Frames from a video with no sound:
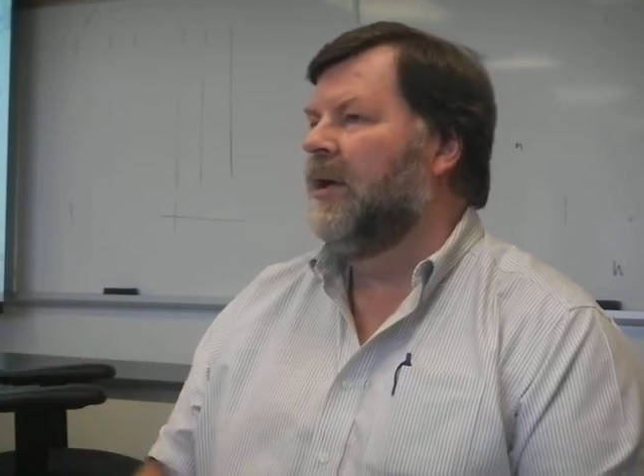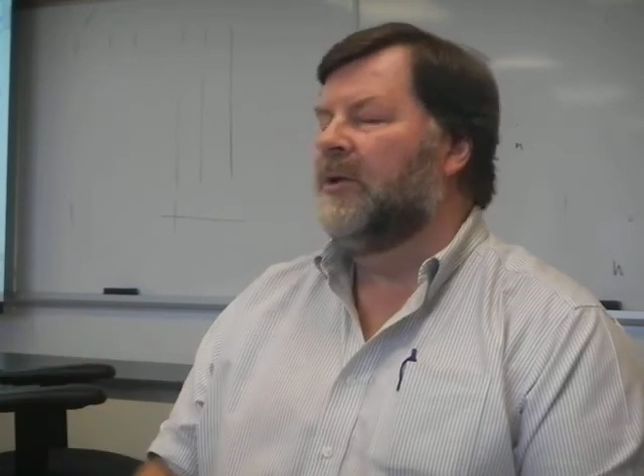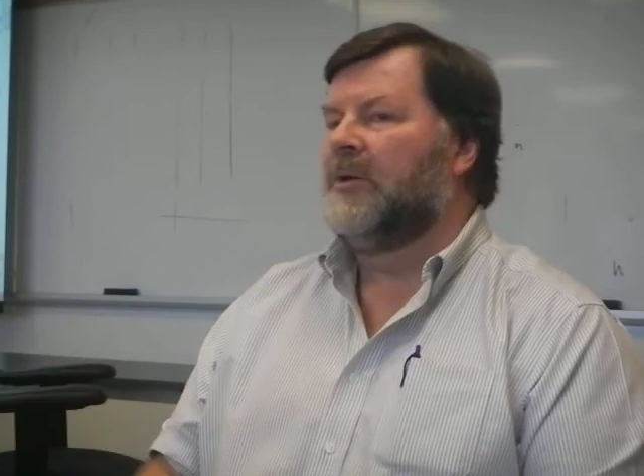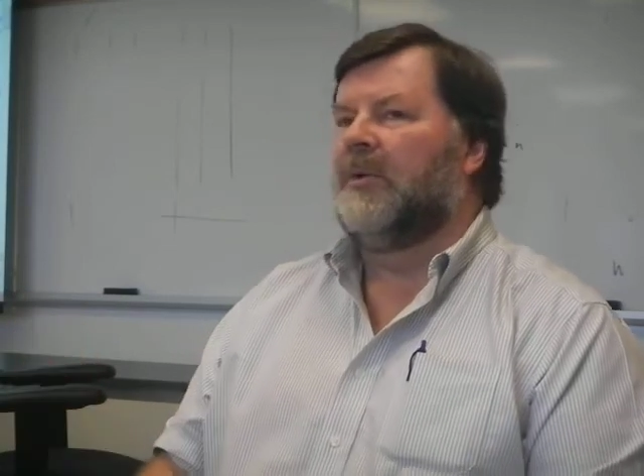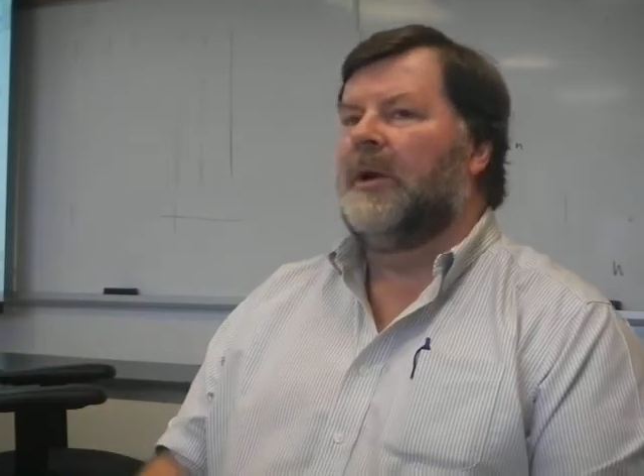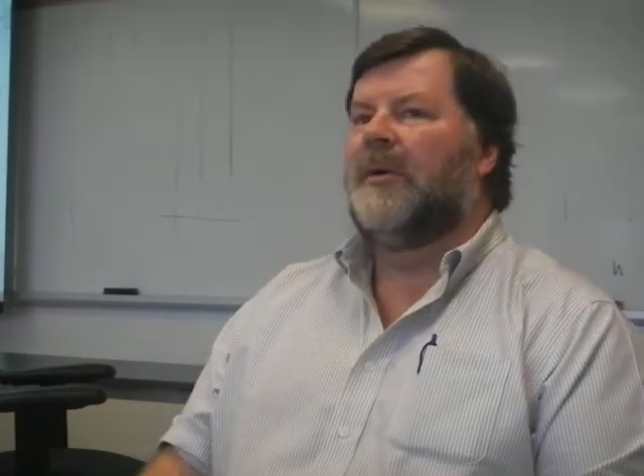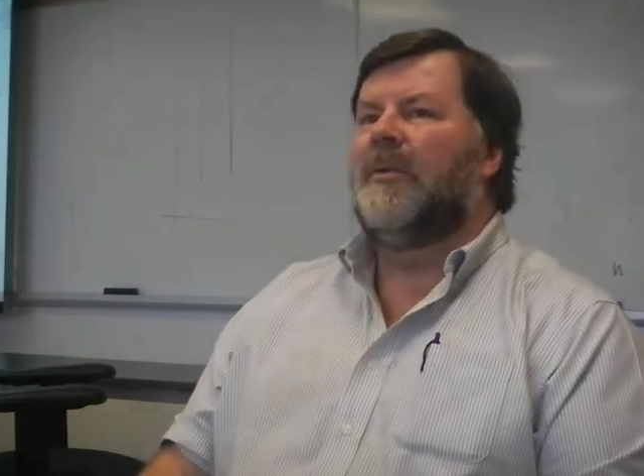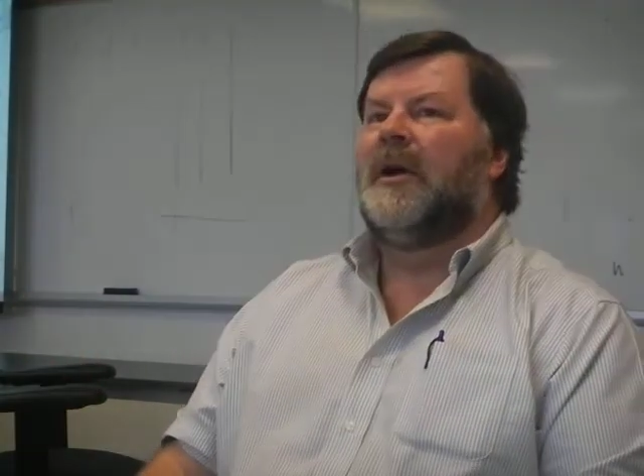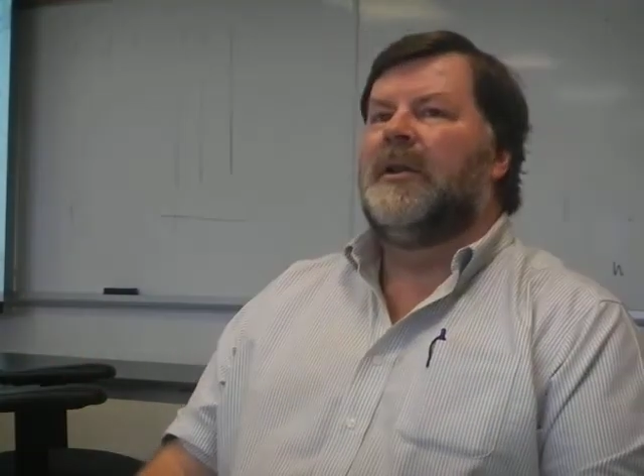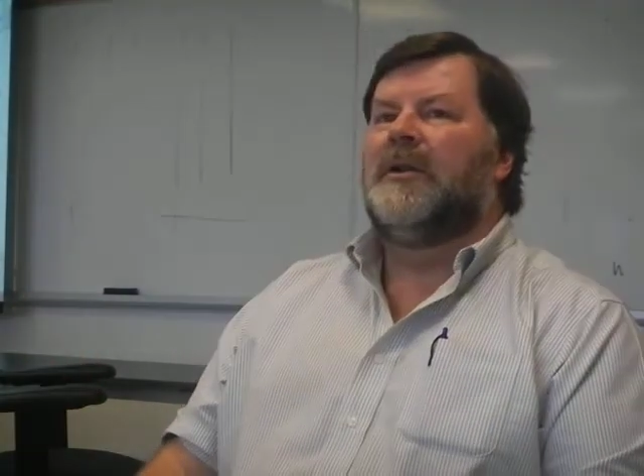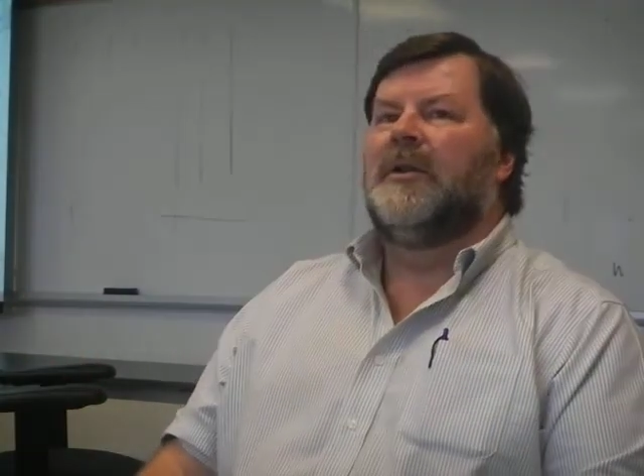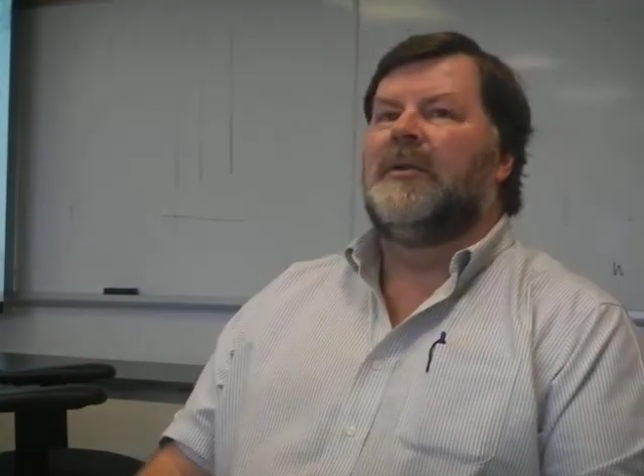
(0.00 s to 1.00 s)
So what I
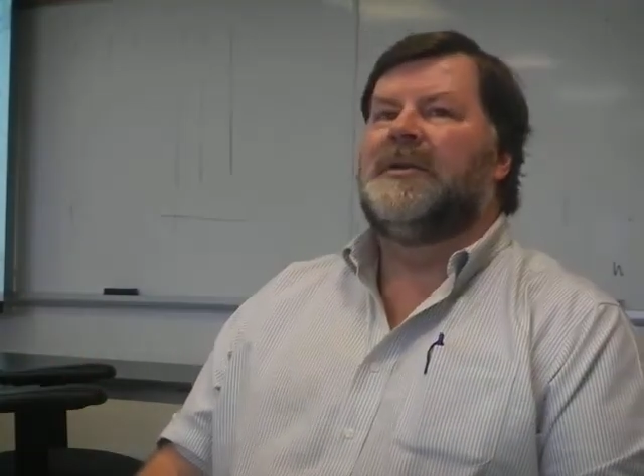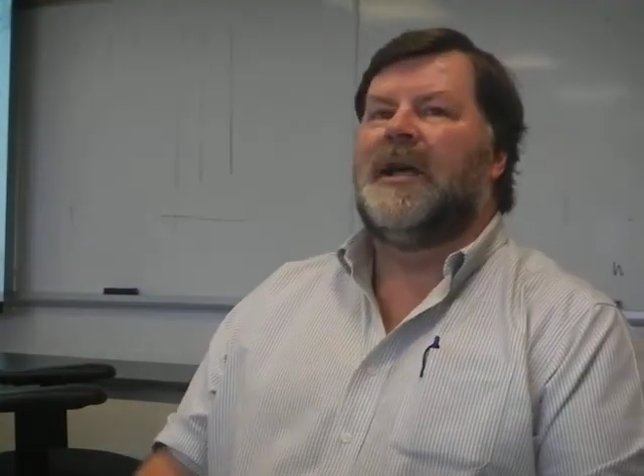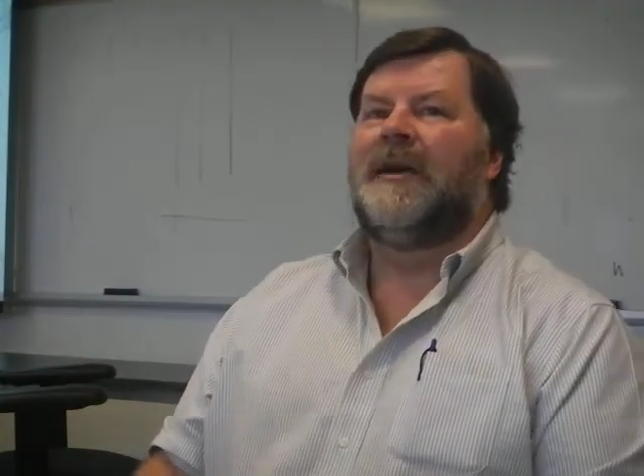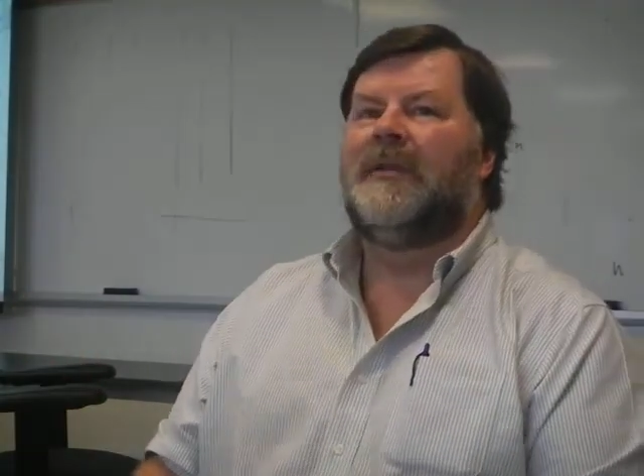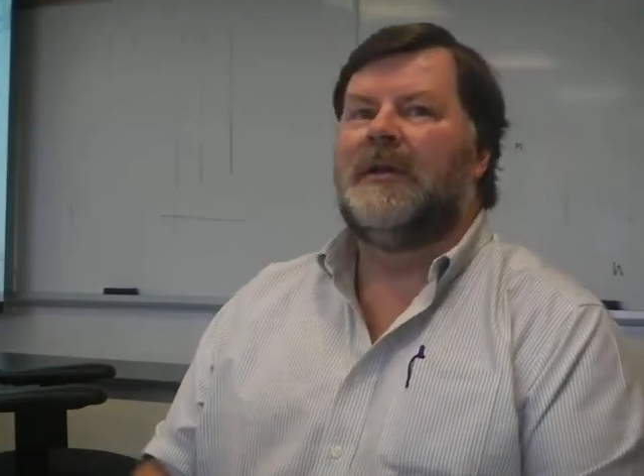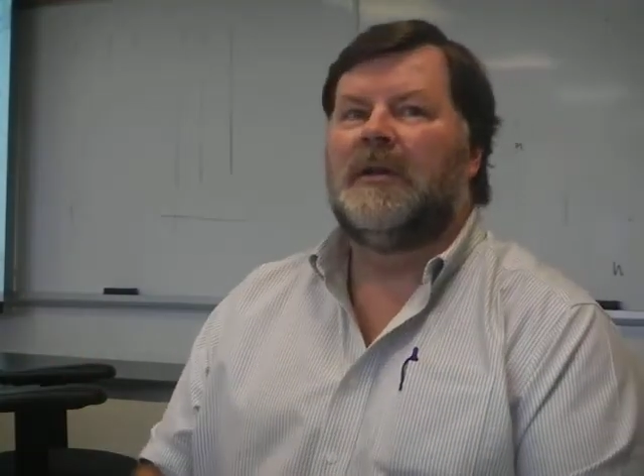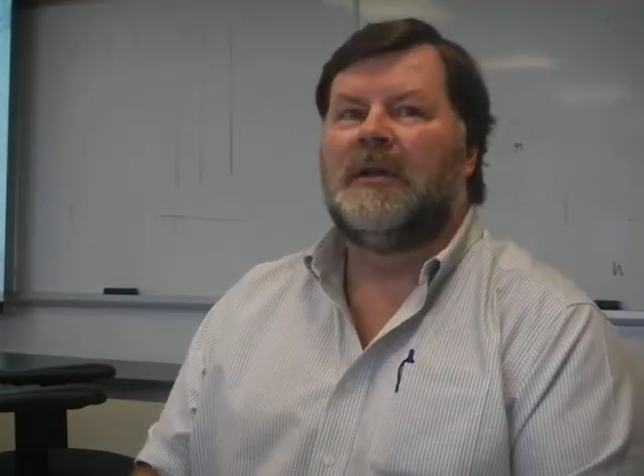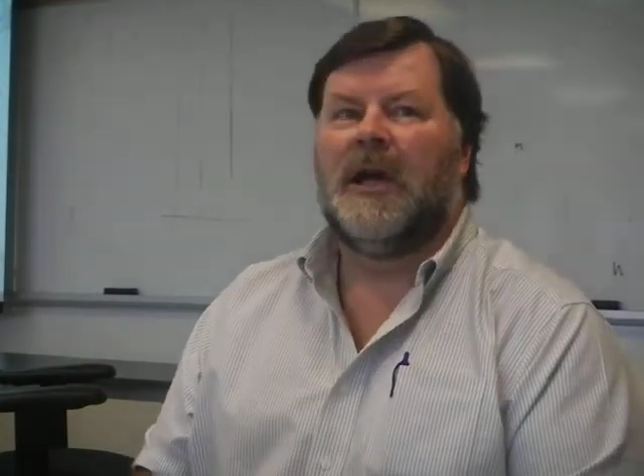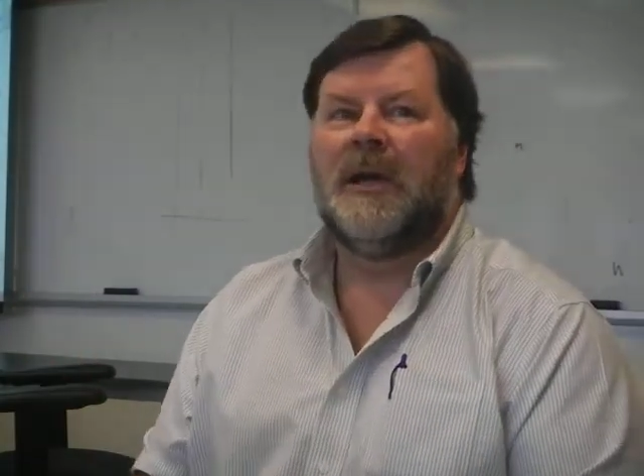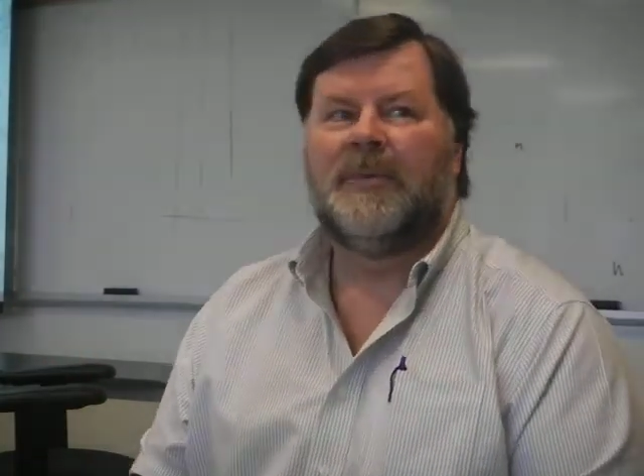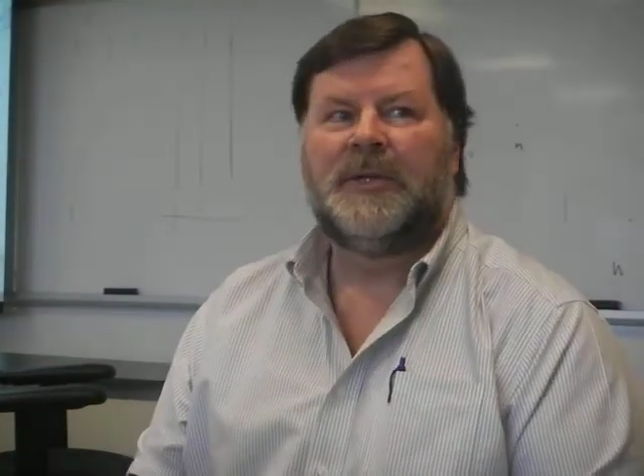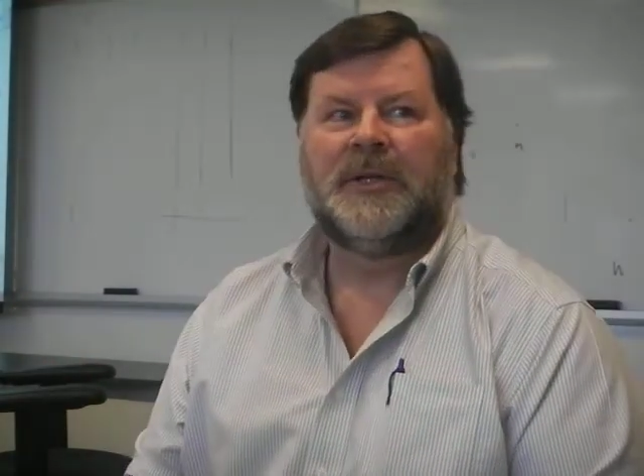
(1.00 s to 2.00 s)
want to do is have a little
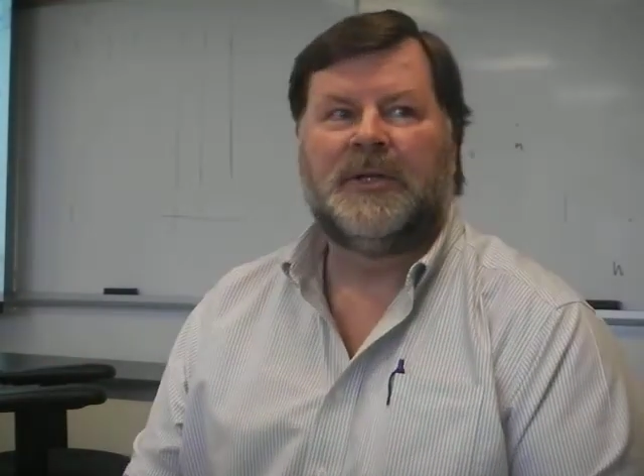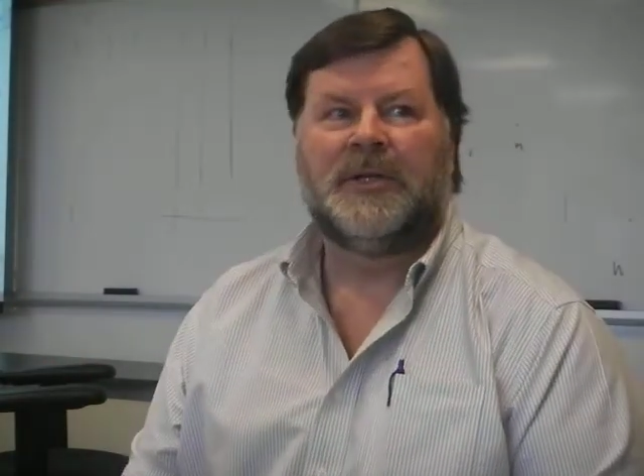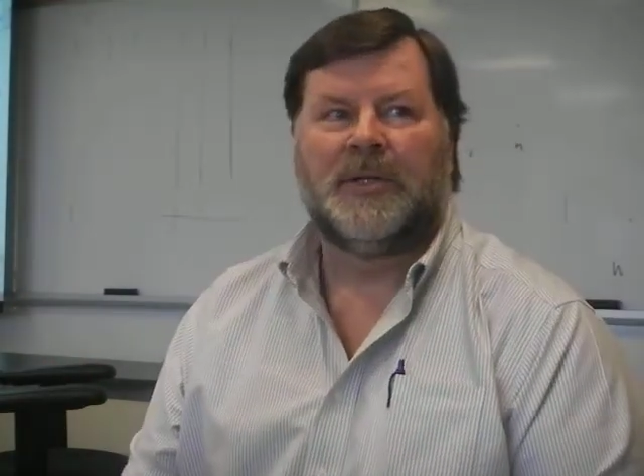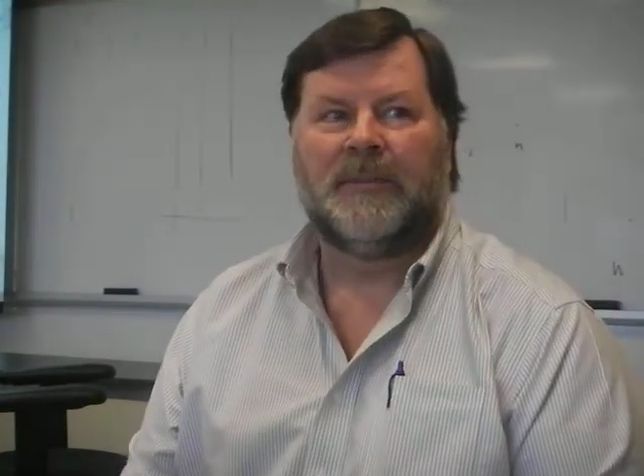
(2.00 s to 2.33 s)
competition